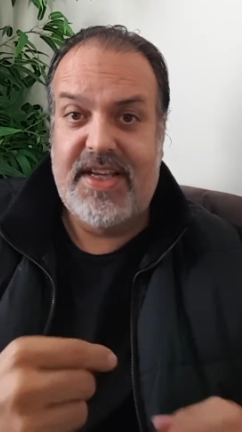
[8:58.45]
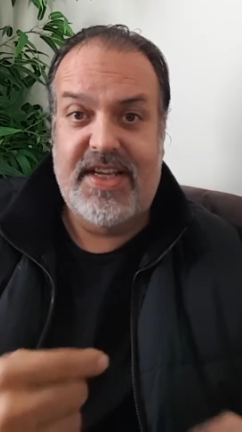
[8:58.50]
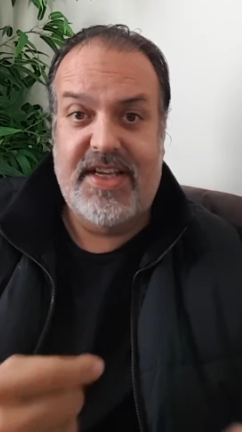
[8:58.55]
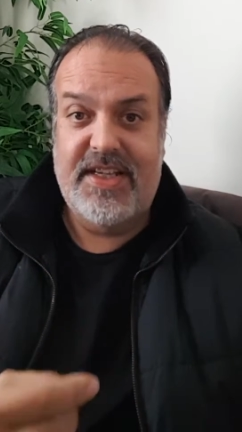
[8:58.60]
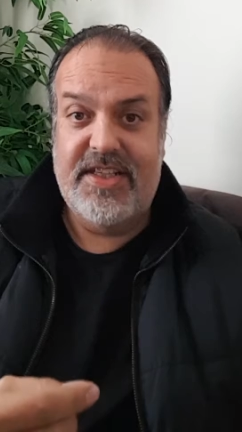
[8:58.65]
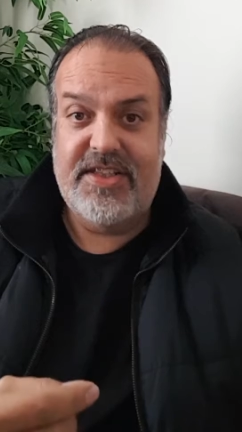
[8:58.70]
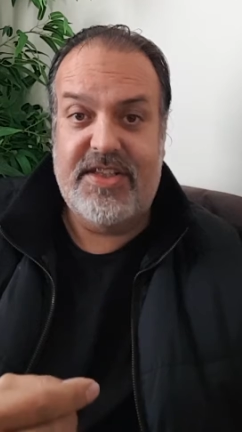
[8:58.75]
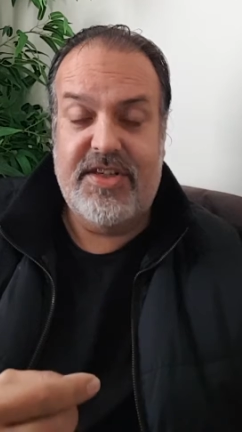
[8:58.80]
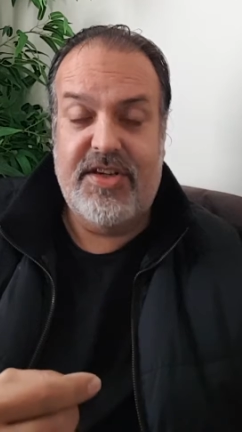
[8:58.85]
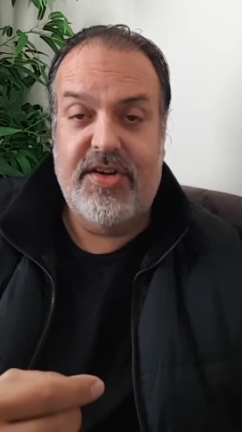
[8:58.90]

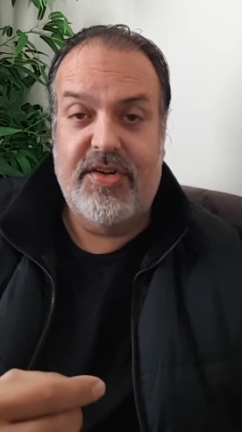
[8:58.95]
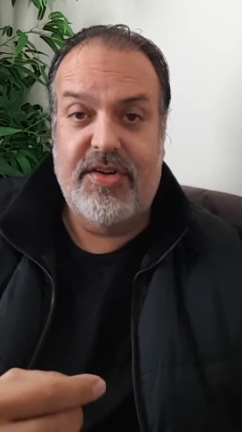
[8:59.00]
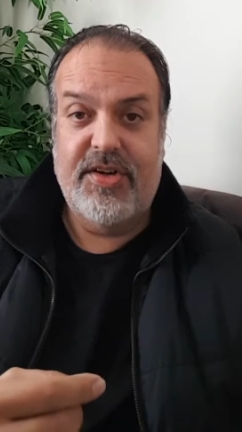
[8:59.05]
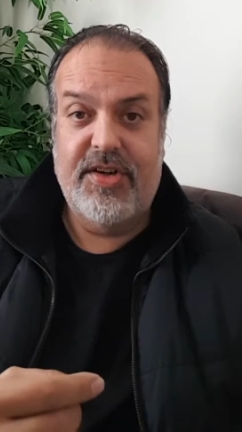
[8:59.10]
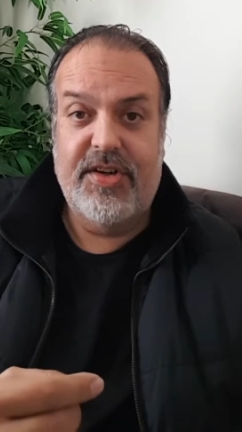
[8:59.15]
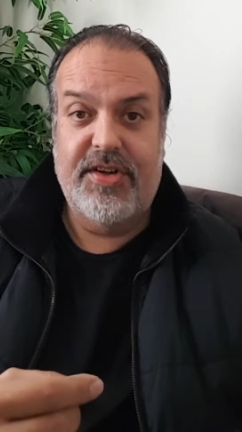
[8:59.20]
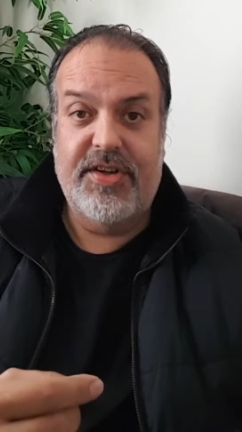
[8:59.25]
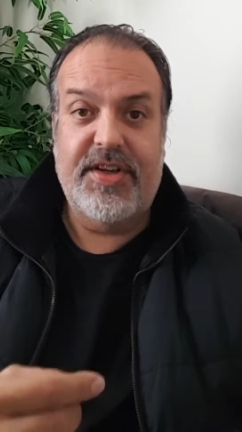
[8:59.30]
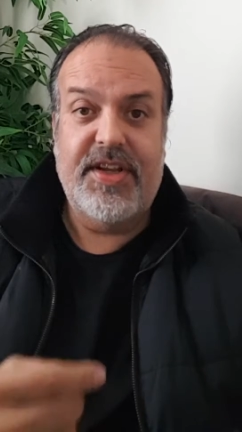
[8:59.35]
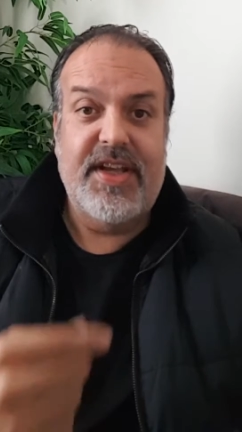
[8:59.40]
it's no
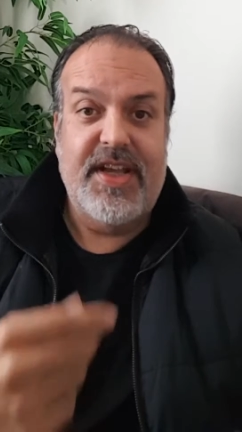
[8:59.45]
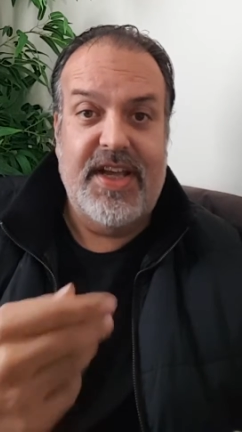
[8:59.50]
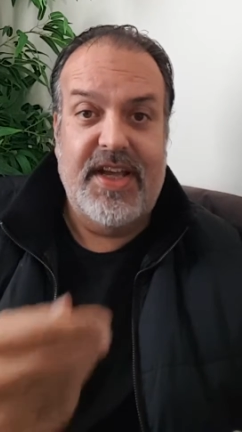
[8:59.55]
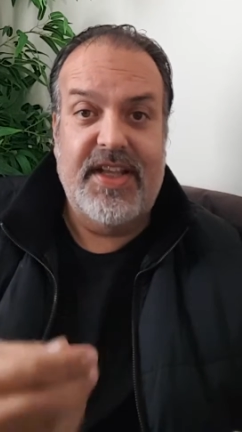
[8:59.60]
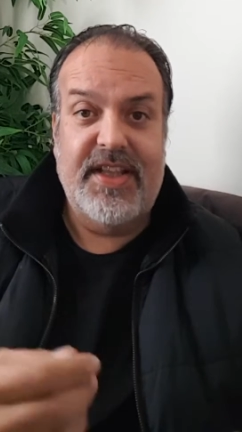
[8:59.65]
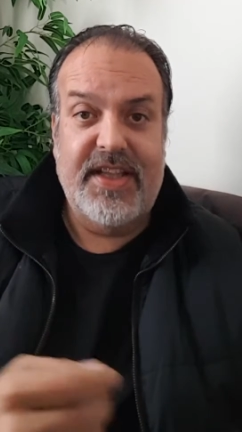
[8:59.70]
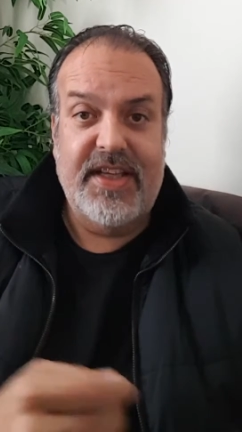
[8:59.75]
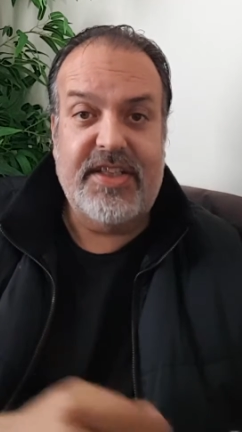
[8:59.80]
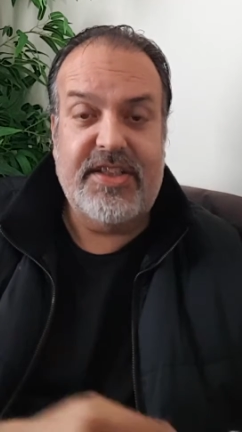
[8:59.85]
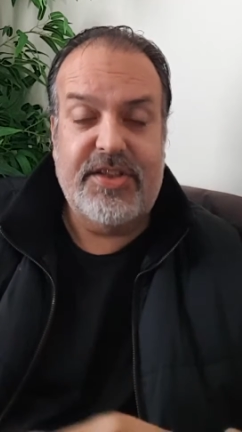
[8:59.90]
good
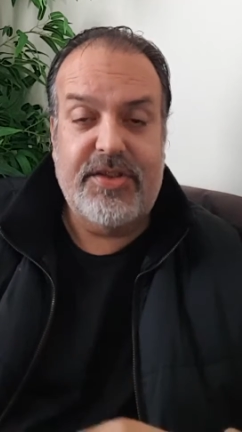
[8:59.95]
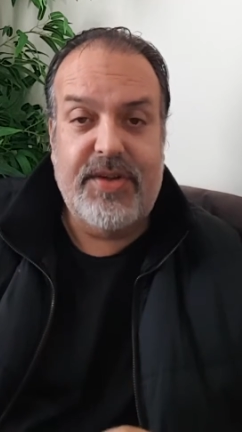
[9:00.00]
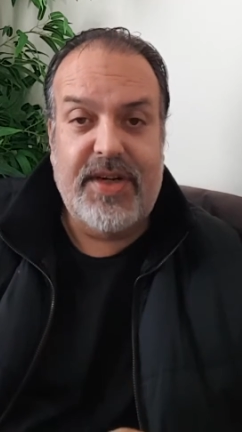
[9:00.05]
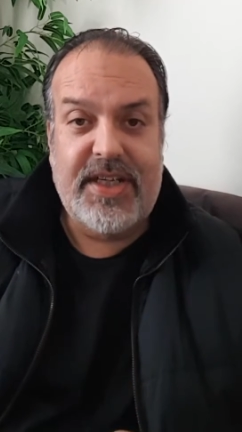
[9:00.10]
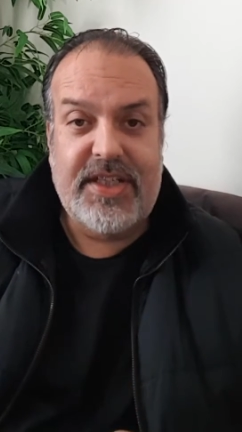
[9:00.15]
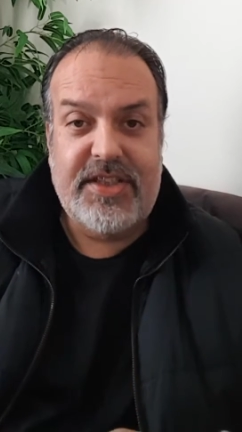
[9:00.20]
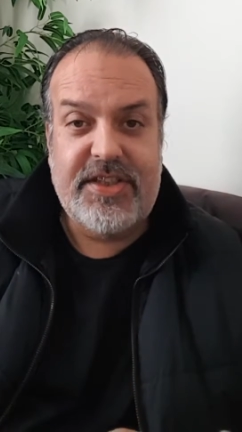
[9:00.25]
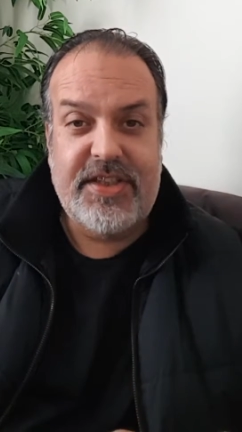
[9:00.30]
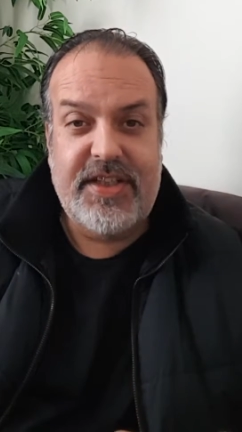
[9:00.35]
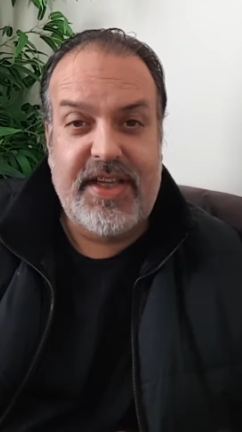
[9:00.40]
unless you
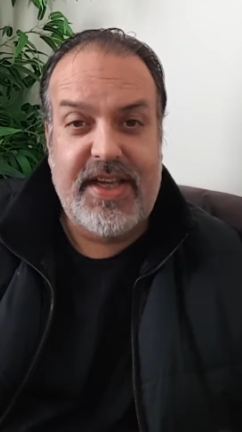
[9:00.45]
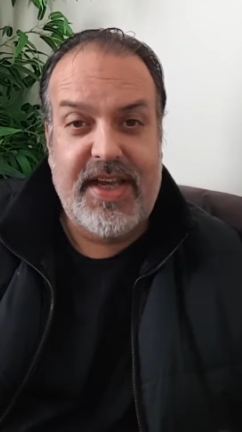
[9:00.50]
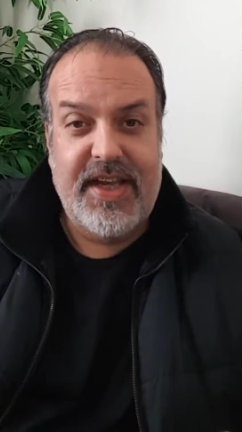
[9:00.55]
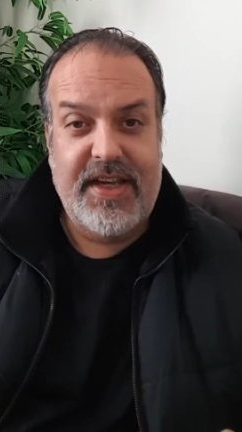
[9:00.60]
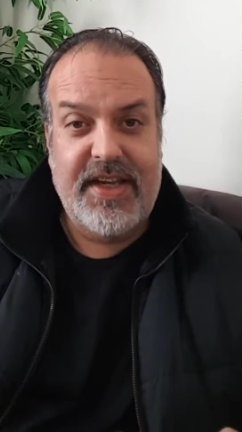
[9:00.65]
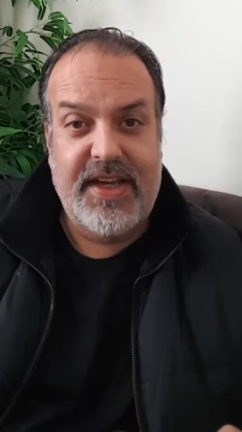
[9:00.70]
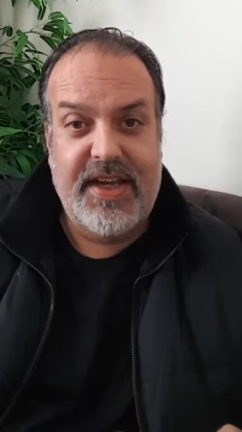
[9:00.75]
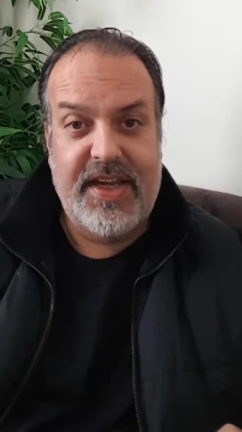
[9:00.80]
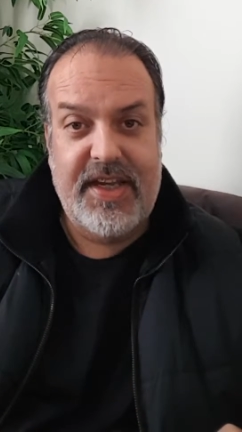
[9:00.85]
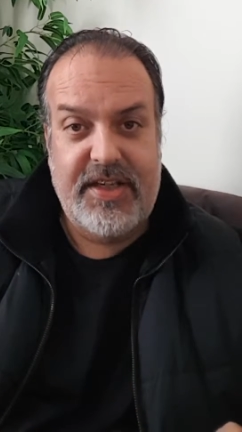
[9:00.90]
actually
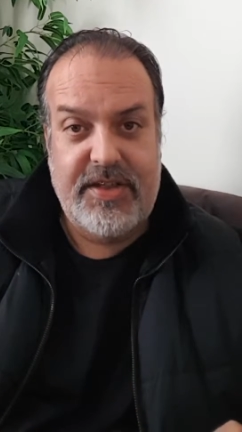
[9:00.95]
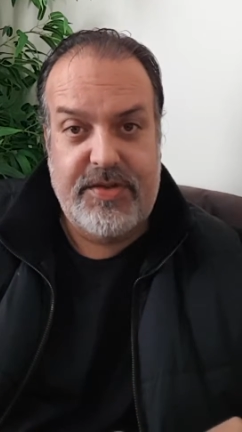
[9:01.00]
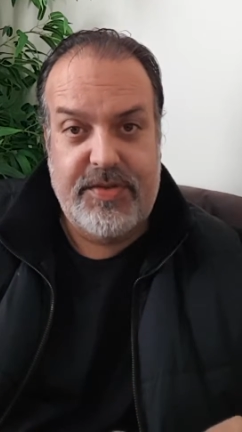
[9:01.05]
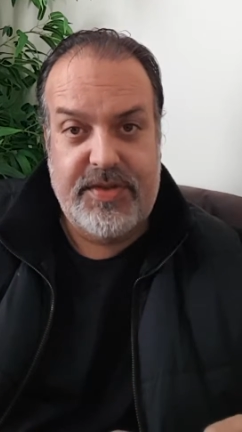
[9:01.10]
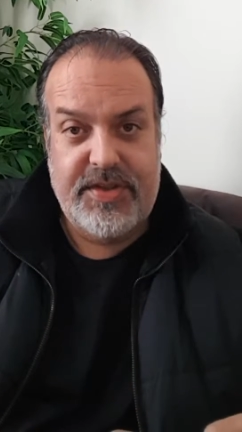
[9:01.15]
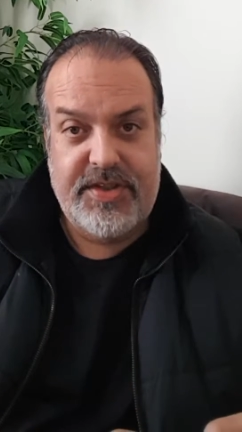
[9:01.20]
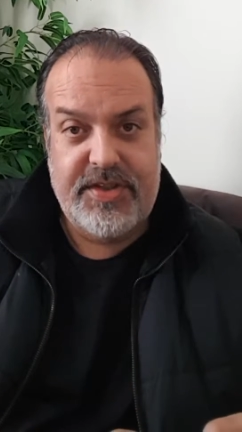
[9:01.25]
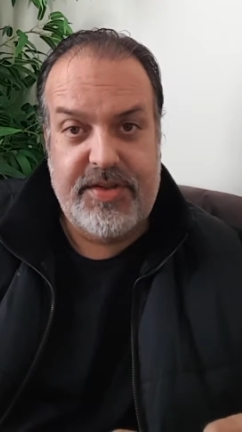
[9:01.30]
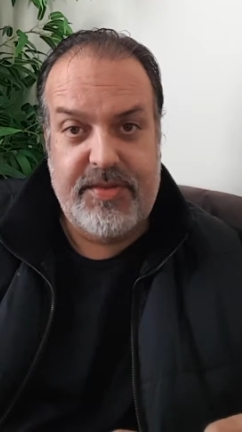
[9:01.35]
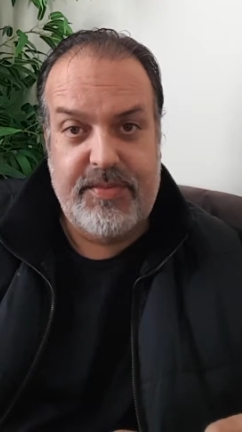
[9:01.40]
engage
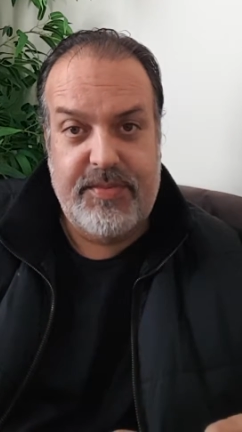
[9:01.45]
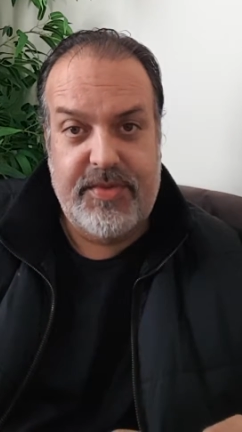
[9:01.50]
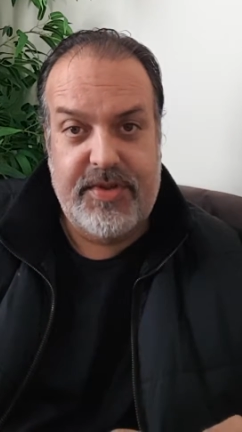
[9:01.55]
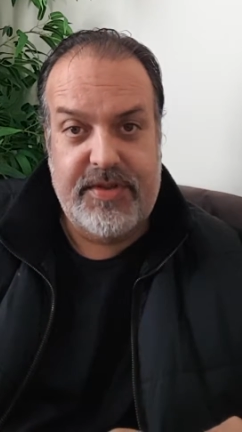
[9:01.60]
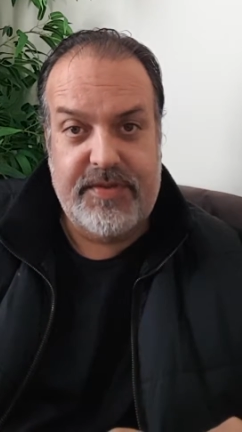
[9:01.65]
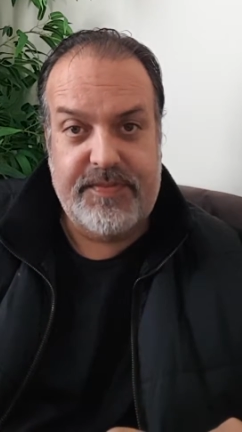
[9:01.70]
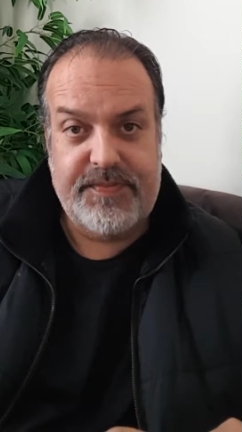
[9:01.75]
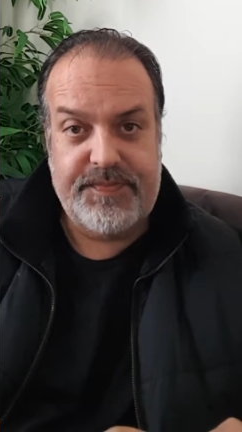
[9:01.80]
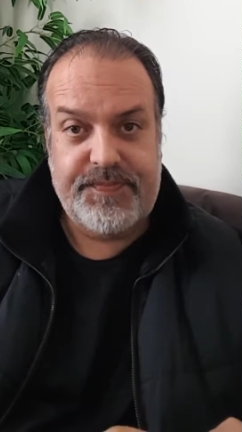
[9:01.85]
with someone.